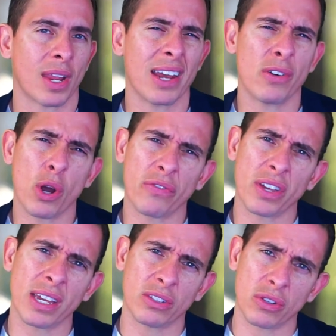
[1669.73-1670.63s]
I don't know if
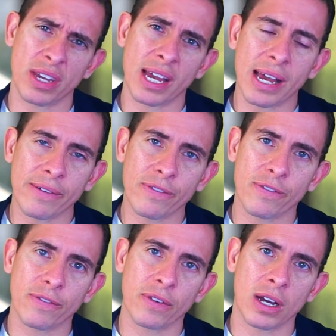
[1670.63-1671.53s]
do they have
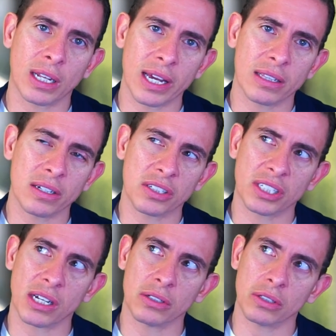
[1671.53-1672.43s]
a likely to
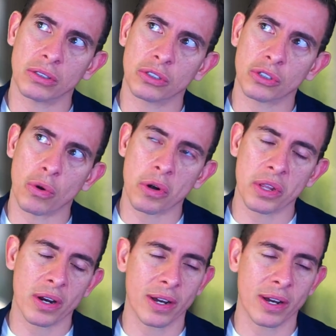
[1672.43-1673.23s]
sell score in there?